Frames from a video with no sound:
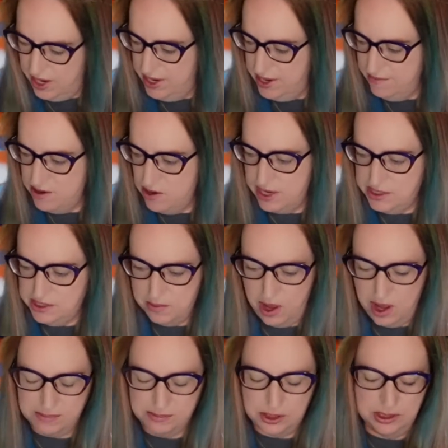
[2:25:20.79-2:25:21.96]
I gave you guys some
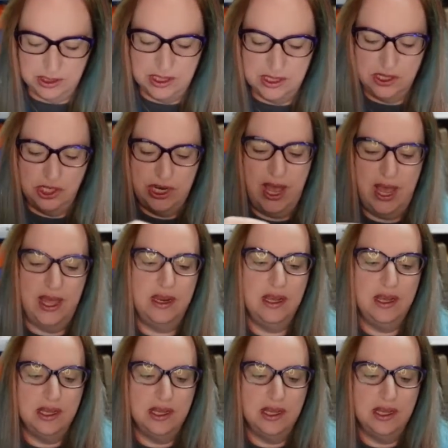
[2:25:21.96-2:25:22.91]
options in the chat.